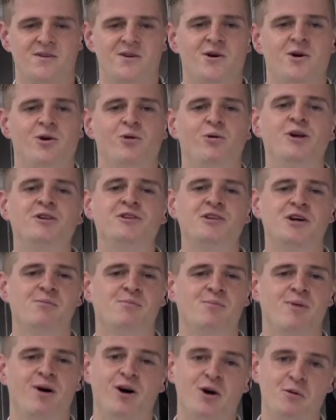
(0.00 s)
Well, Tom,
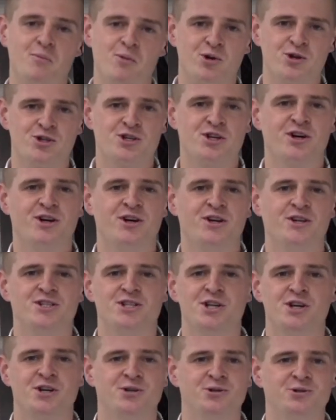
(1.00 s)
our portion cutters are
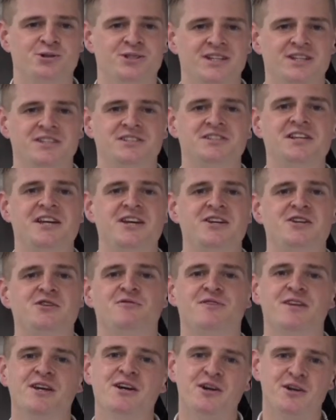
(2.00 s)
using a
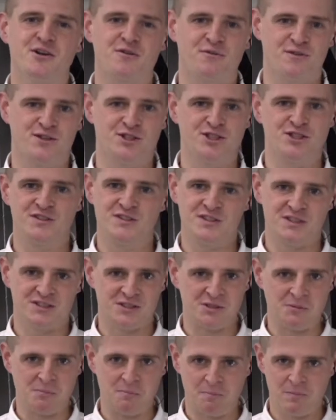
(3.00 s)
state-of-the-art vision
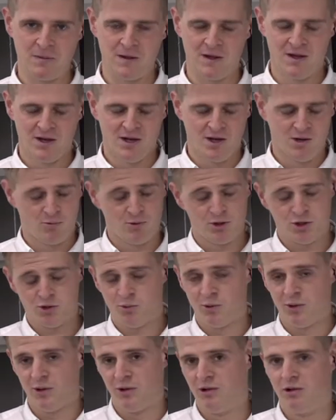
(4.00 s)
system, which
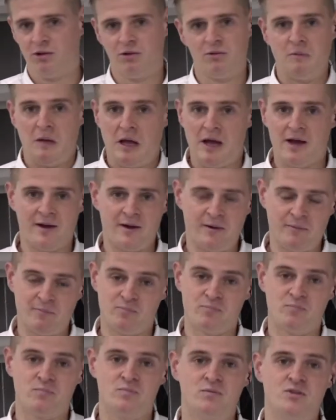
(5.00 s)
will
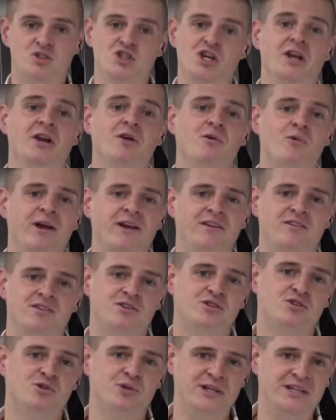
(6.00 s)
generate a
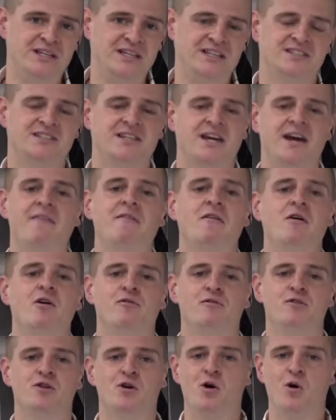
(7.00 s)
3D scan of the
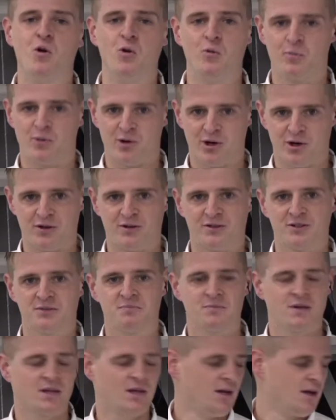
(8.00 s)
whole product.
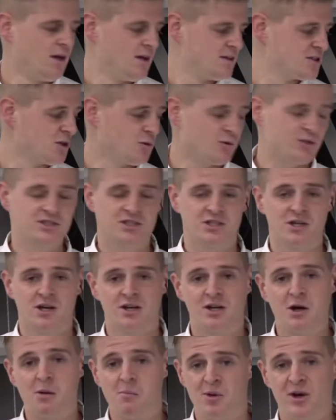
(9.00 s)
So it's a
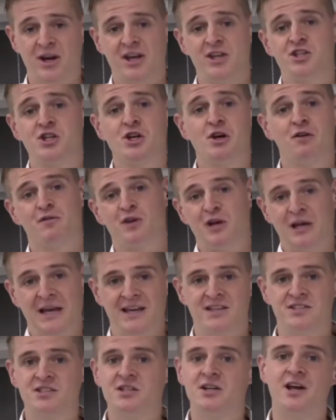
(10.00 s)
combination of a laser
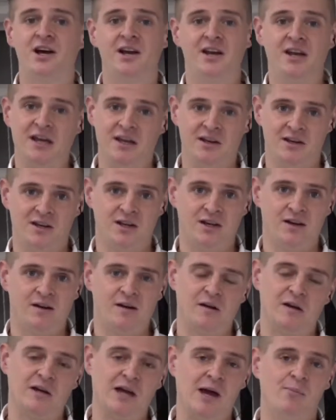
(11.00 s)
line and a
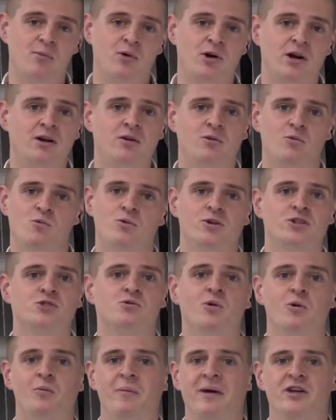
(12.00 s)
camera, which will
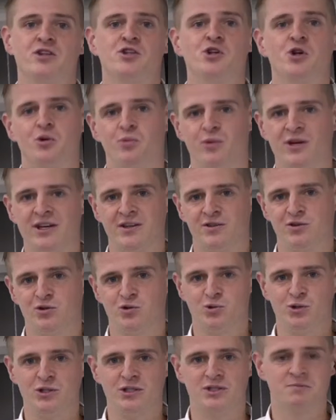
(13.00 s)
make sure we can do
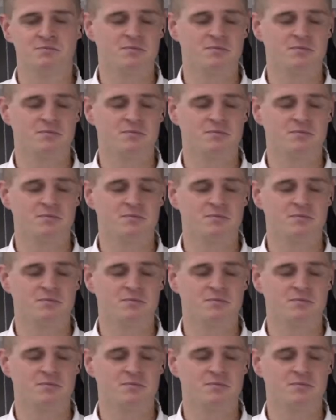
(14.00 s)
this.